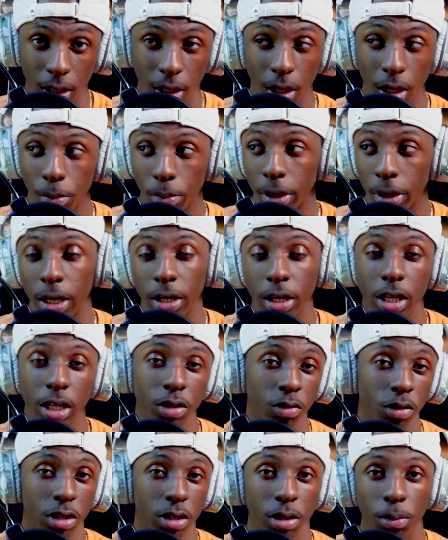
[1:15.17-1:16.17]
but it is for
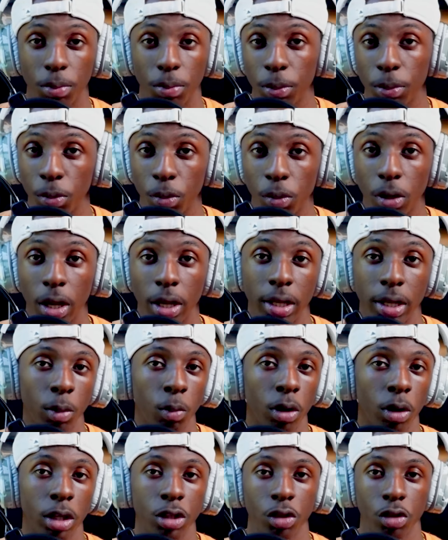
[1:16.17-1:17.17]
some people, and they wanted
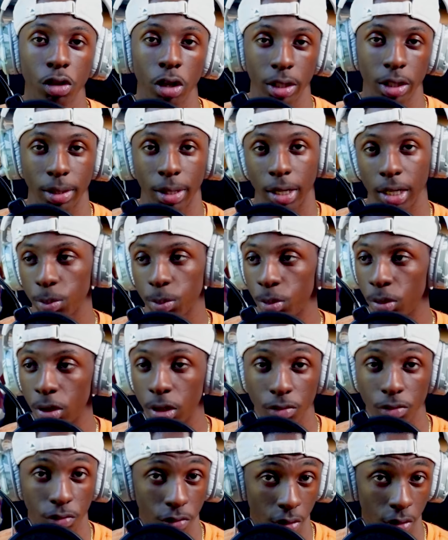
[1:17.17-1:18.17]
to create that experience
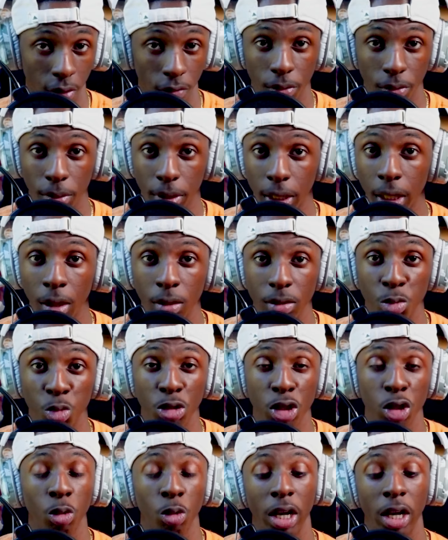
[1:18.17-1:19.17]
for everybody else, which is
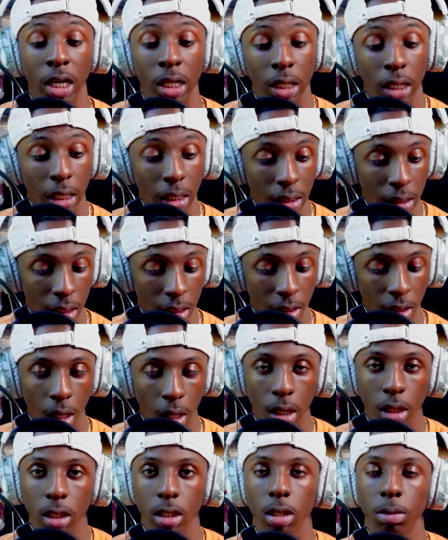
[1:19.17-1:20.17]
why they linked it to
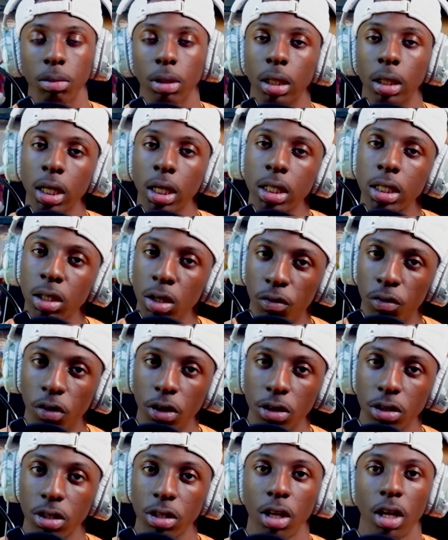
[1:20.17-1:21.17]
something like Xenoverse.
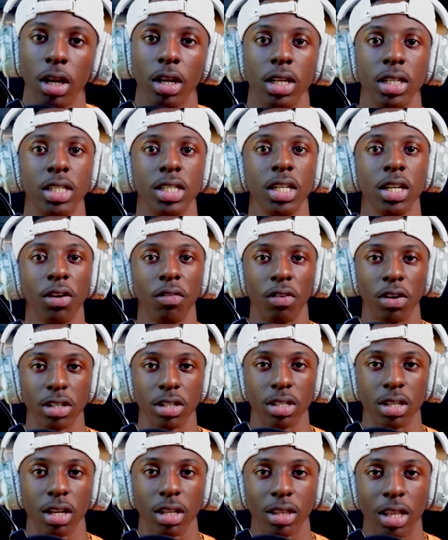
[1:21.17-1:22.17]
Xenoverse,
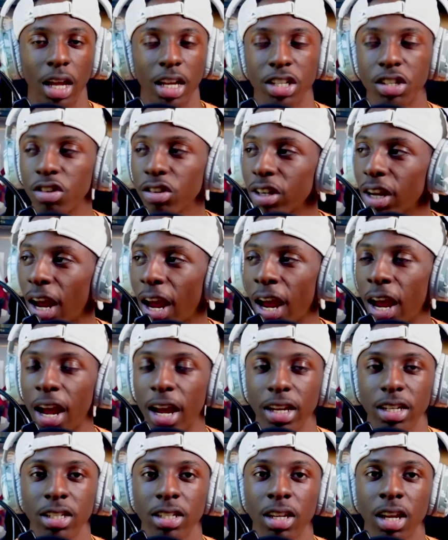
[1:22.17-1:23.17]
that's your CAC.
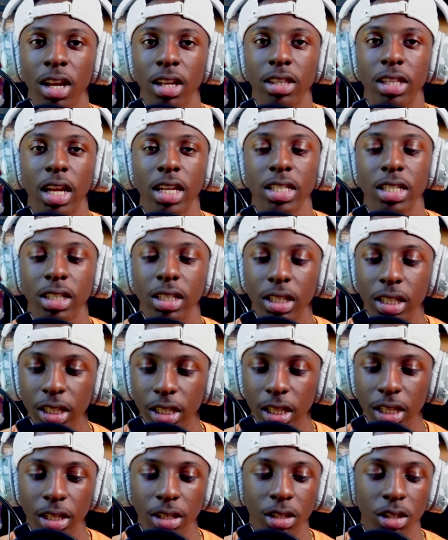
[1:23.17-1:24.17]
That's
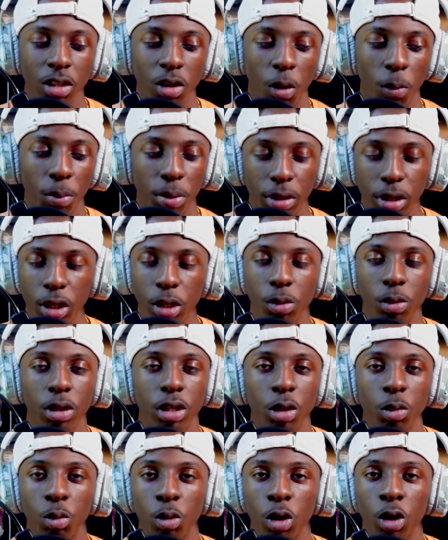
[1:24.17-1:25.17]
linking, you know, putting you in the
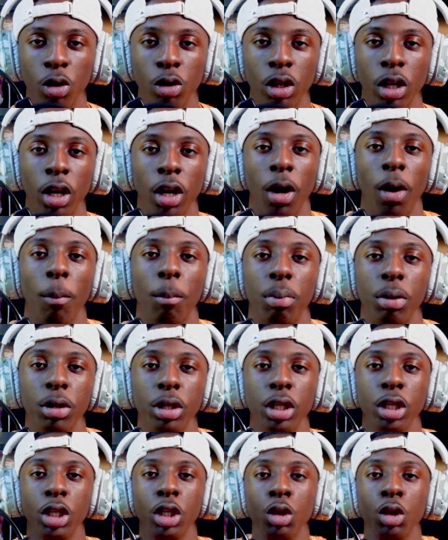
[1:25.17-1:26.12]
world putting you